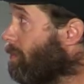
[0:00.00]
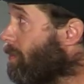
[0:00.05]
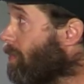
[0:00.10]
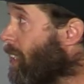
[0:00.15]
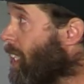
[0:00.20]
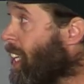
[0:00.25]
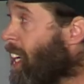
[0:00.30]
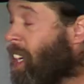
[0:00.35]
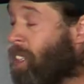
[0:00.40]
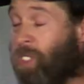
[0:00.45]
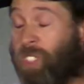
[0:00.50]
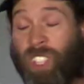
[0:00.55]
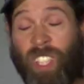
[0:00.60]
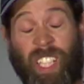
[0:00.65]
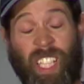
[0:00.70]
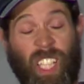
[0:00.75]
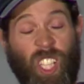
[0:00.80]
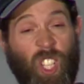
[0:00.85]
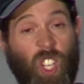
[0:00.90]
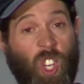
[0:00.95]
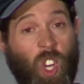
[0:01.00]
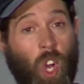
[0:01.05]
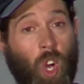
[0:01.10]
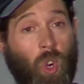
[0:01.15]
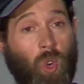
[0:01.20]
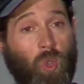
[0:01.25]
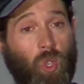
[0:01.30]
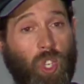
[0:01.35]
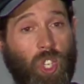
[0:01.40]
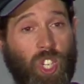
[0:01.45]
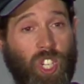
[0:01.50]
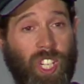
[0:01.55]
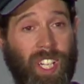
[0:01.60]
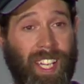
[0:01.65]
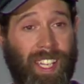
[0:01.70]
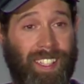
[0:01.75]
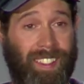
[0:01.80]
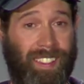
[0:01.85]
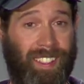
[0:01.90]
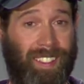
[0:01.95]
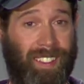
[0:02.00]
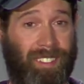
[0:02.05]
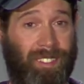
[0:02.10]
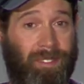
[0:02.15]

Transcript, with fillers: That was like, no shit.